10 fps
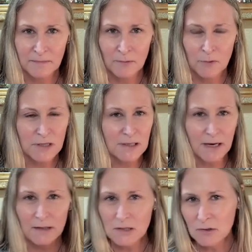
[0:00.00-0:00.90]
We just
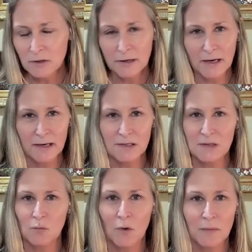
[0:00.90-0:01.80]
had 2 hurricanes
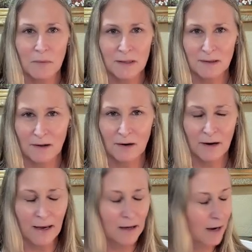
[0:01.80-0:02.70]
in 1 month here,
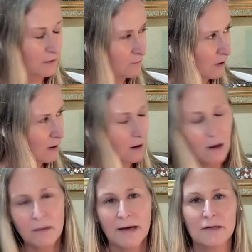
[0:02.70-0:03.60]
and out of all
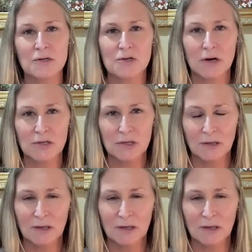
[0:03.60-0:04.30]
that destruction,